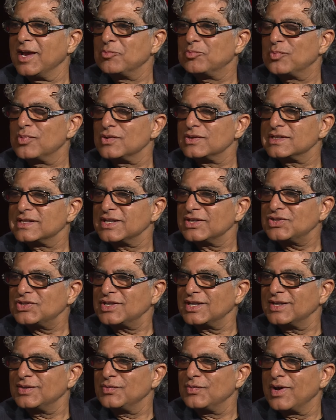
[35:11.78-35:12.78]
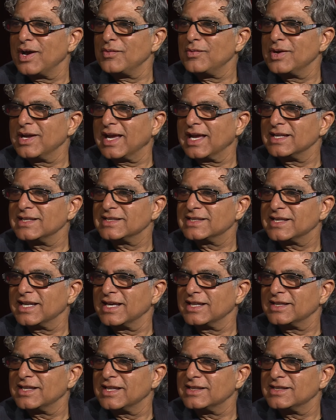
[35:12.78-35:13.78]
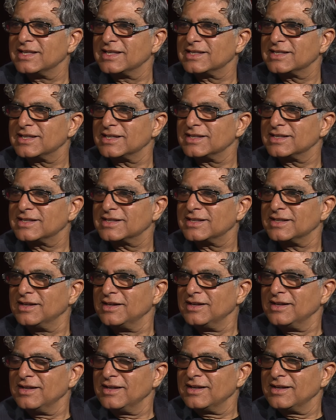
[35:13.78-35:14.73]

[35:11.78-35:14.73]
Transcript: a position where we can say that this is